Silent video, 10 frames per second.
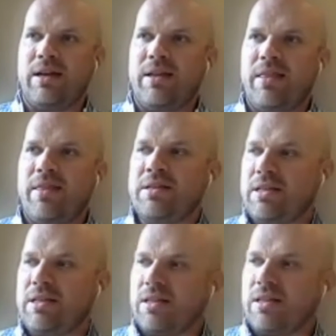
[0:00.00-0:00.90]
This is
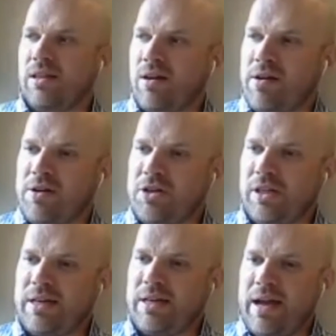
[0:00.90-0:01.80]
largely
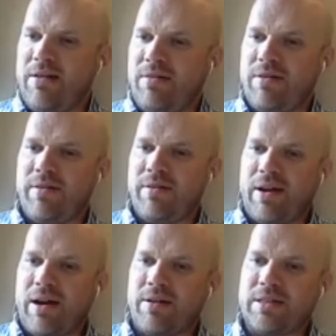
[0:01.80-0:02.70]
out of
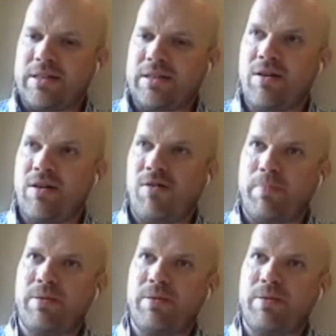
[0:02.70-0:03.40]
our scope,